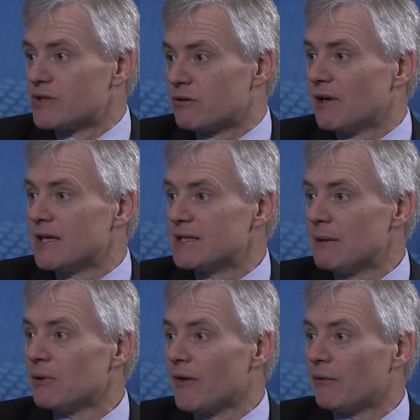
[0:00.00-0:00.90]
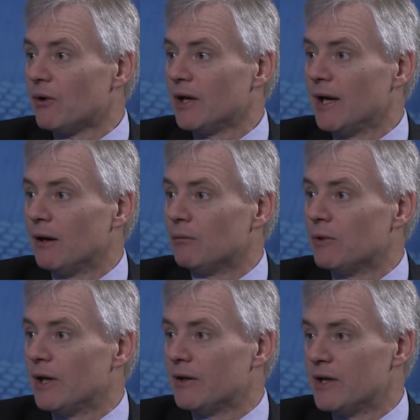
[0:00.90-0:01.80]
is a great example of that right now,
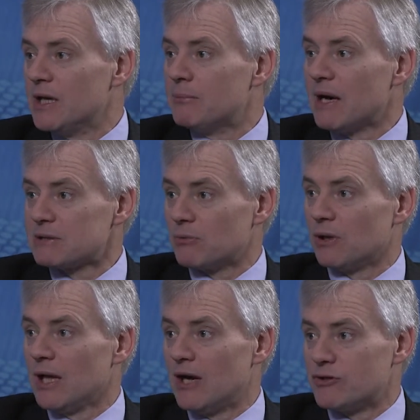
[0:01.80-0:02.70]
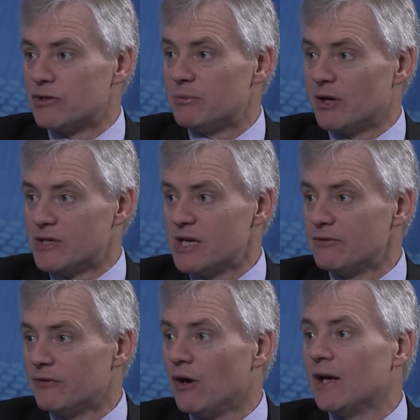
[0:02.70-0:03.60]
where the e-passport allows you to be
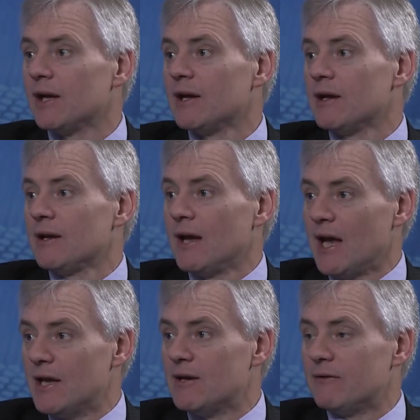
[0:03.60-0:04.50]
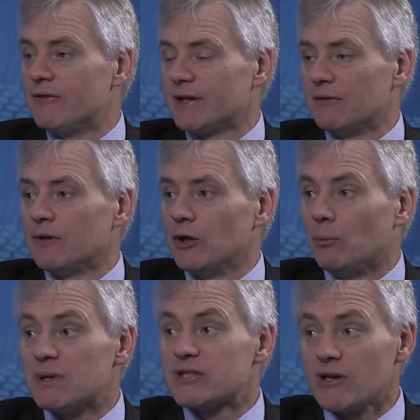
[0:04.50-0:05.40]
identified and effectively
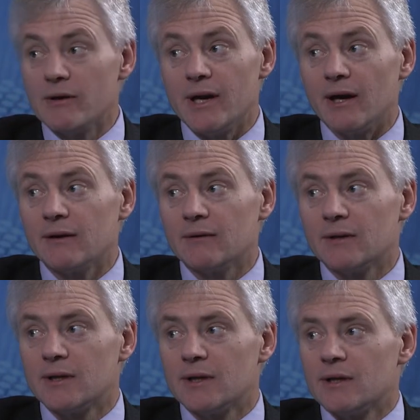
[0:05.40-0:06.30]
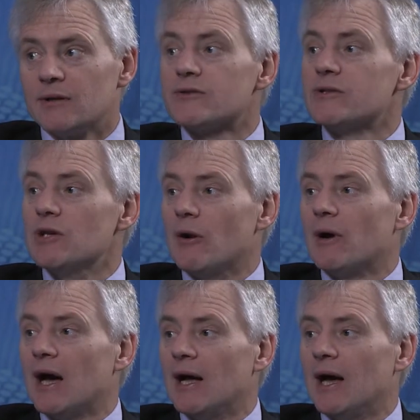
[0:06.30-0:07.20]
your persona, you know,
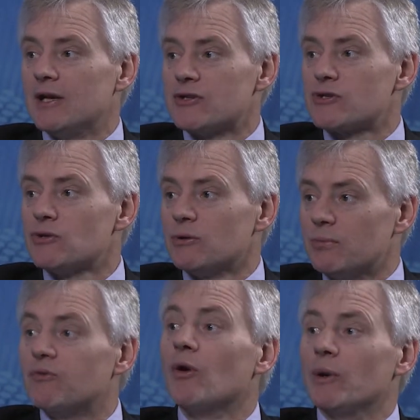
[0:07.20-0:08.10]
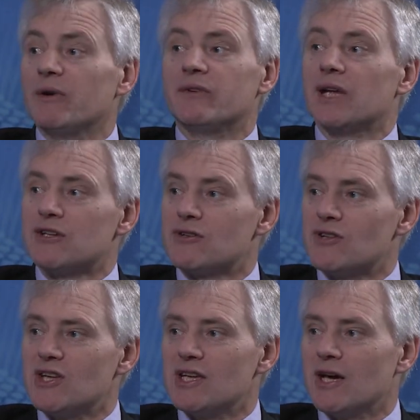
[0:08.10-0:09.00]
uh, understood before you even get to
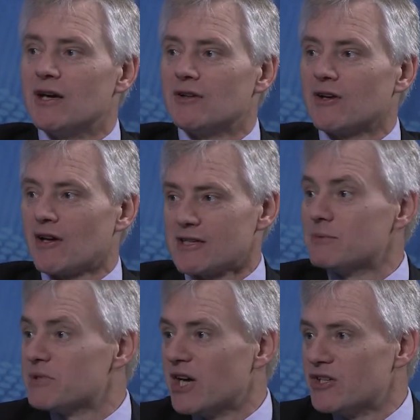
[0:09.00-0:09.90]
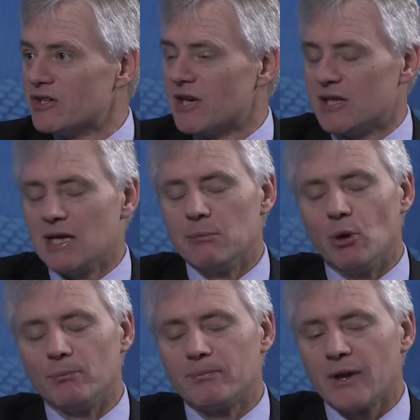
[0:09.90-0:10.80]
the, uh, the customs agent at the
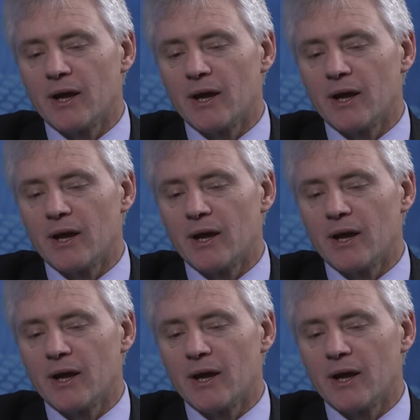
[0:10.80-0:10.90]
airport.